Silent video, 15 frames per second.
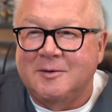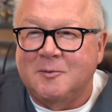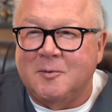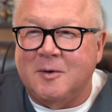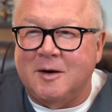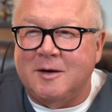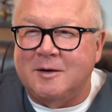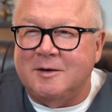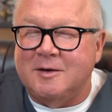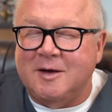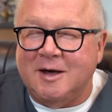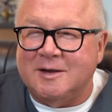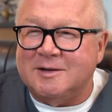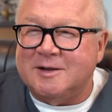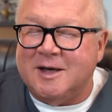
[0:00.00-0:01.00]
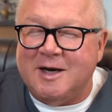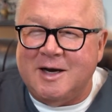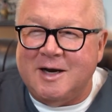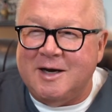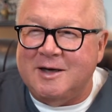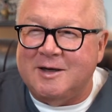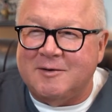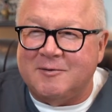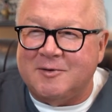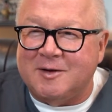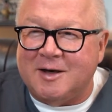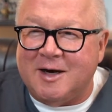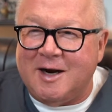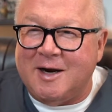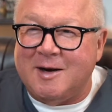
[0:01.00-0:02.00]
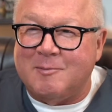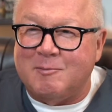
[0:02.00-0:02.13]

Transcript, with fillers: Well, you're not saying any different than I am.